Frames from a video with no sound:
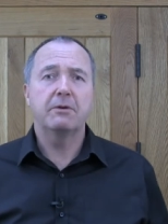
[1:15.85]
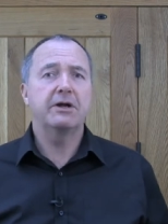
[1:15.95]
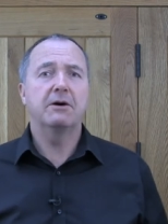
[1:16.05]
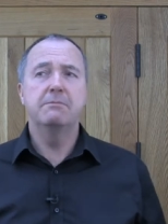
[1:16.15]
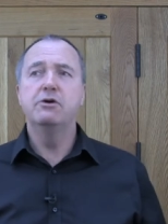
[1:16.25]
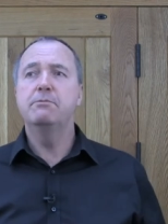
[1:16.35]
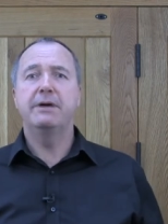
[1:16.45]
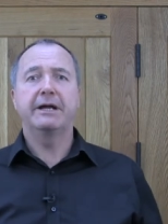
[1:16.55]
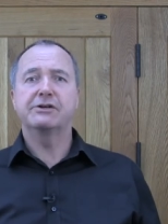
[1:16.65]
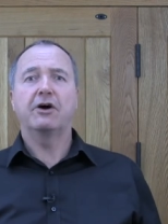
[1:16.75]
where you've got
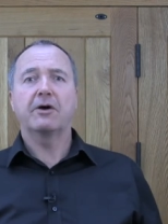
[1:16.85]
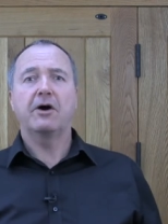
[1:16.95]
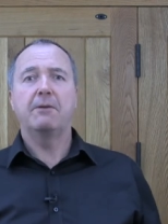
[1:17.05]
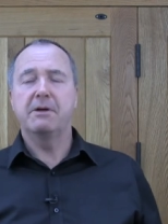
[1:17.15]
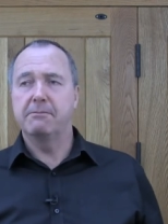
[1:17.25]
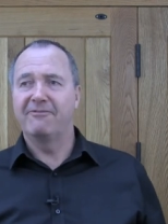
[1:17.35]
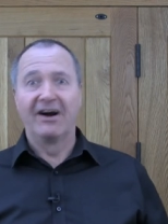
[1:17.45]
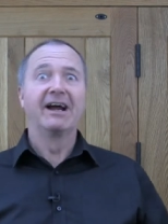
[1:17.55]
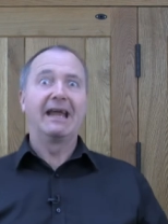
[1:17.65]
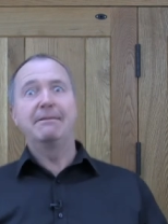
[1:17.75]
moonpig.com and
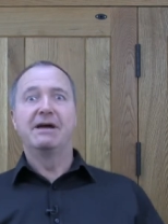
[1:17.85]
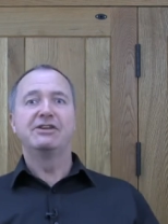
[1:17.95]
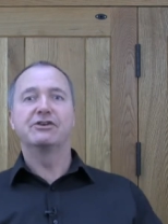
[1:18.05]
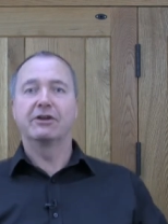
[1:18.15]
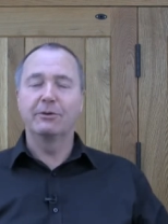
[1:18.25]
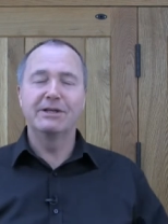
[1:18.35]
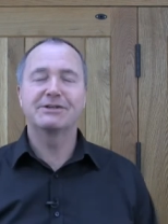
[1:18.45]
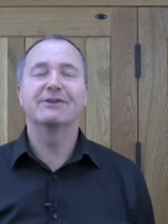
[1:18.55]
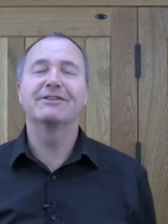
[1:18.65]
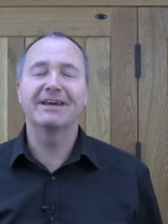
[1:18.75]
Funky Pigeon and all these
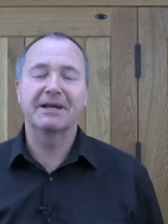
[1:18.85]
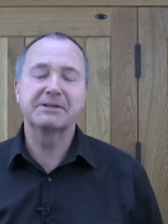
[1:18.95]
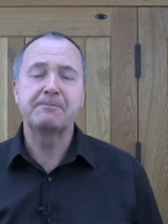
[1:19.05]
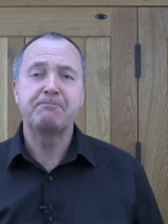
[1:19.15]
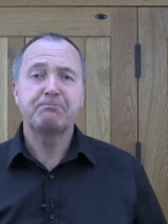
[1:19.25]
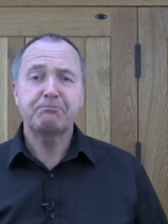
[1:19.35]
good things.